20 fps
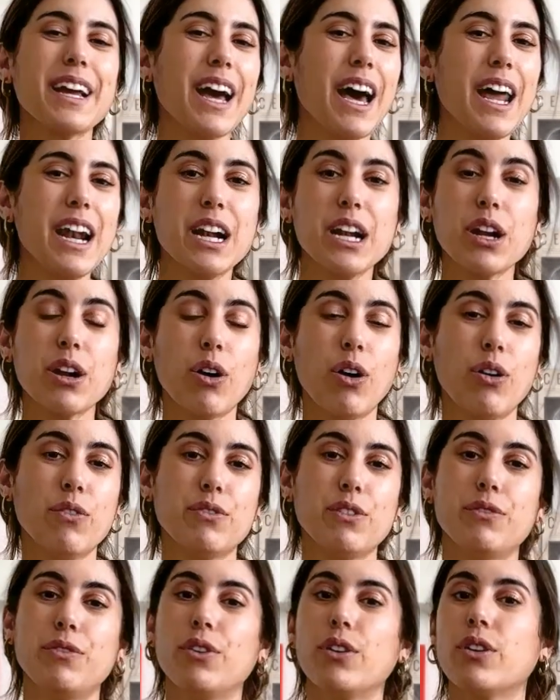edited all of
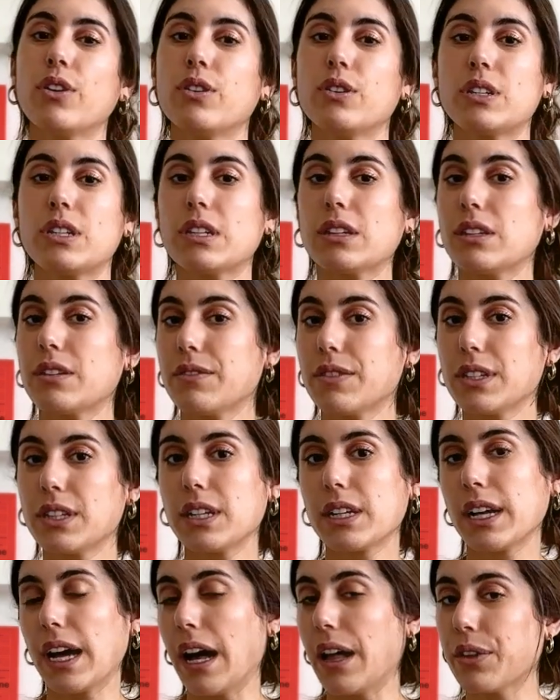the photos, delivered
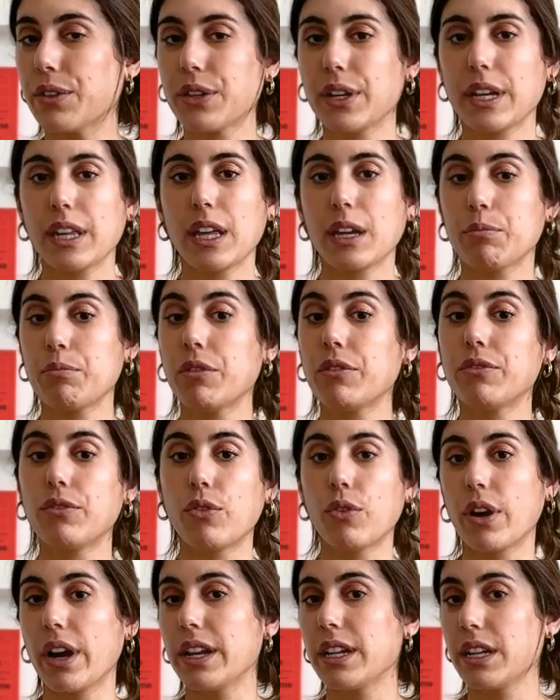the gallery like
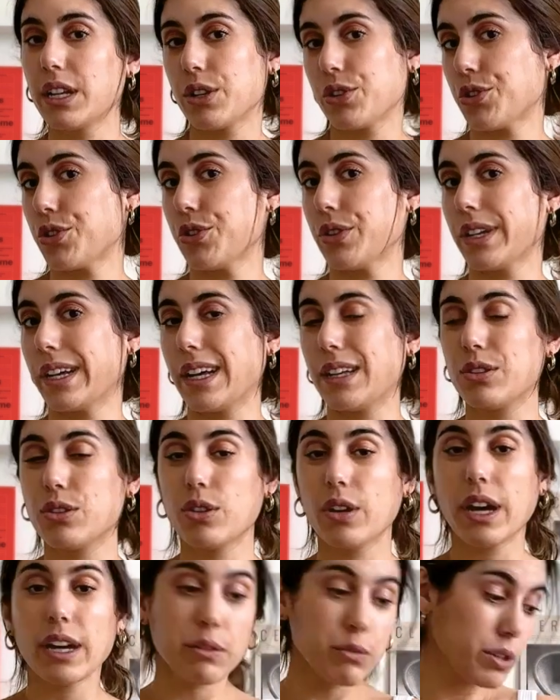before I need to shoot again. So
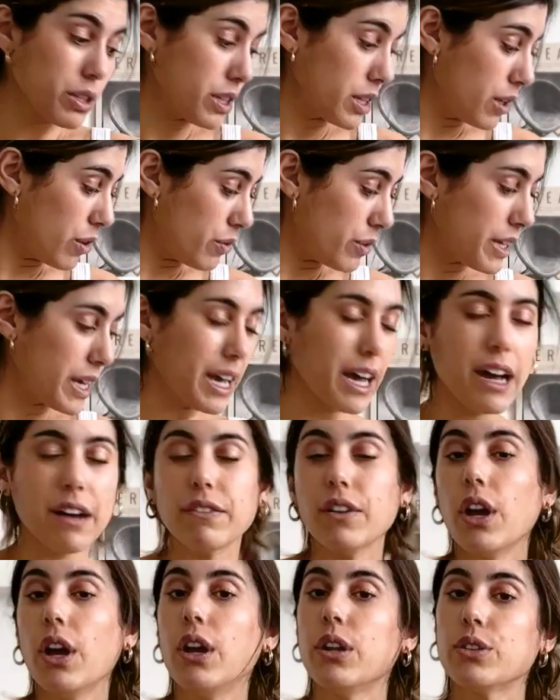I really only have
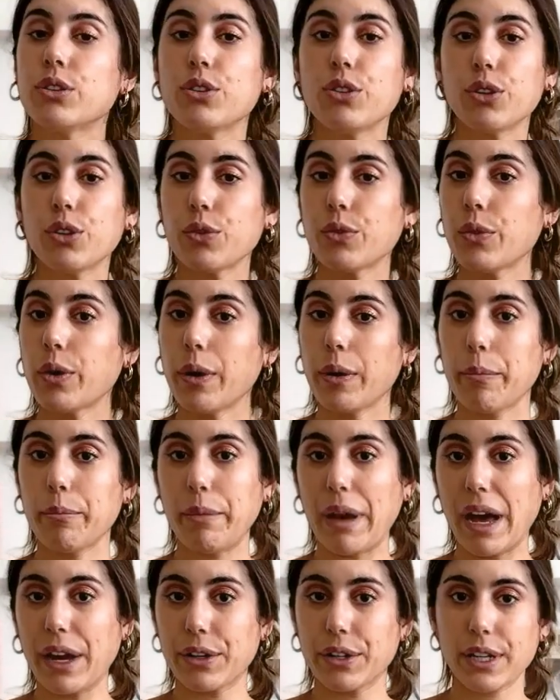two
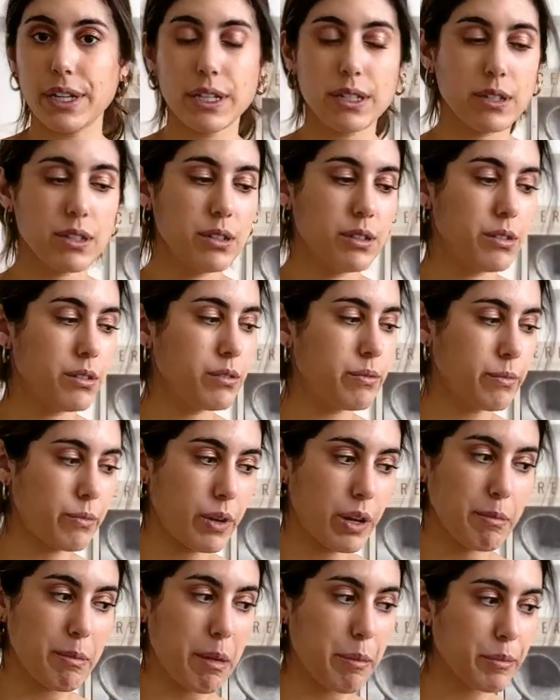batteries,
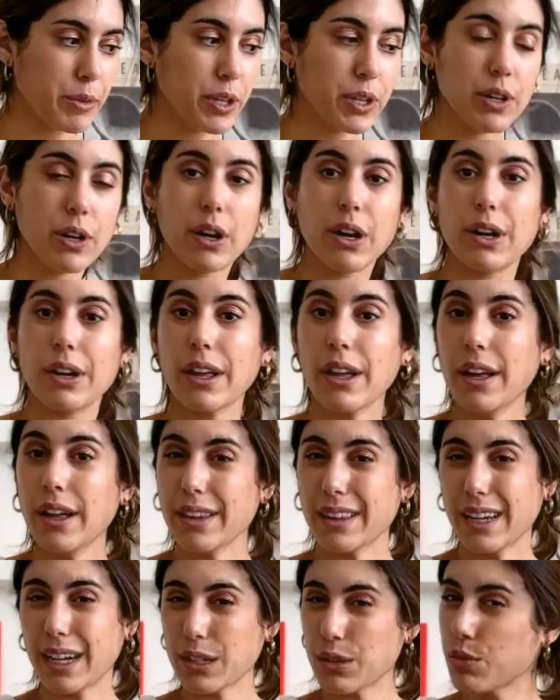one memory card.
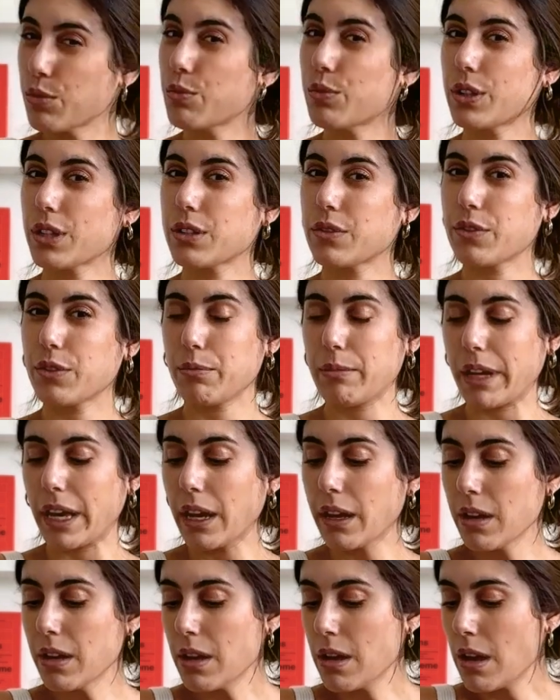That's what works for
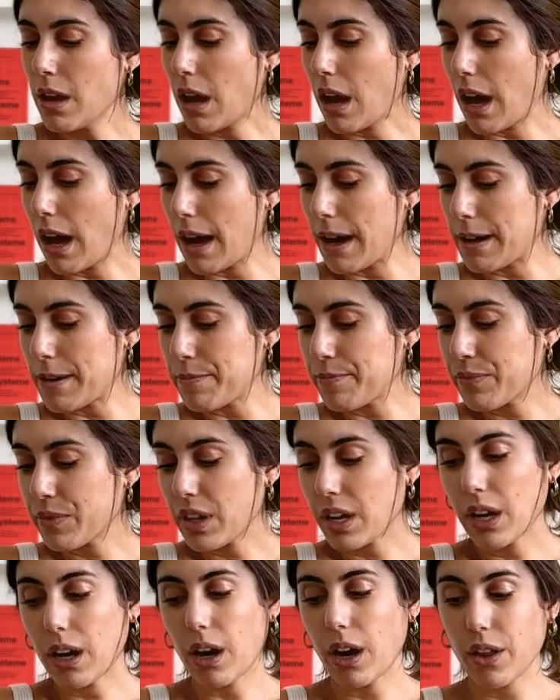me.
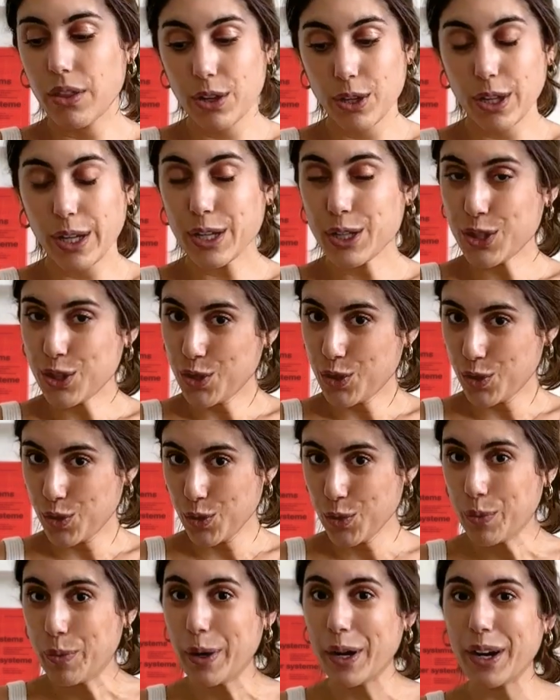Other like
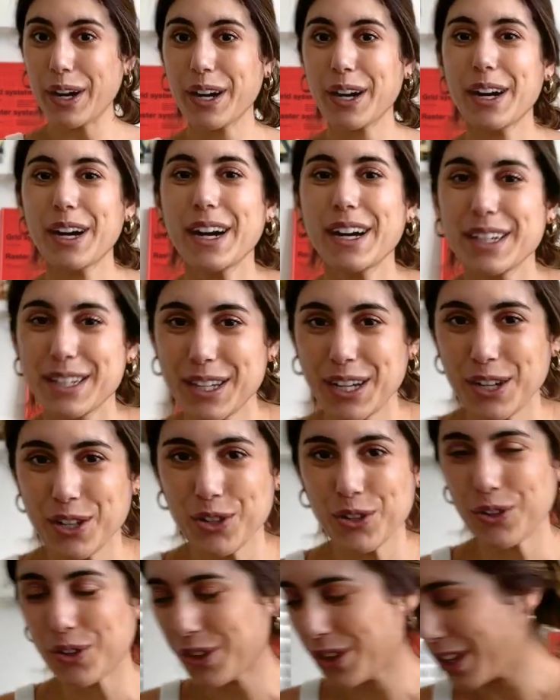super
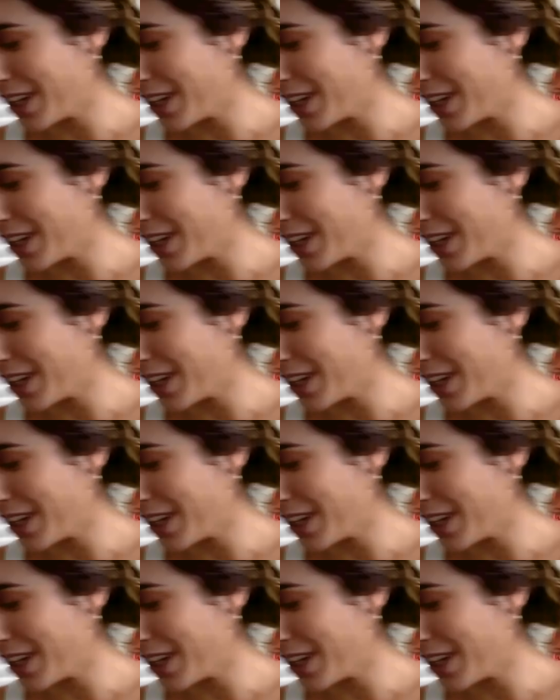essential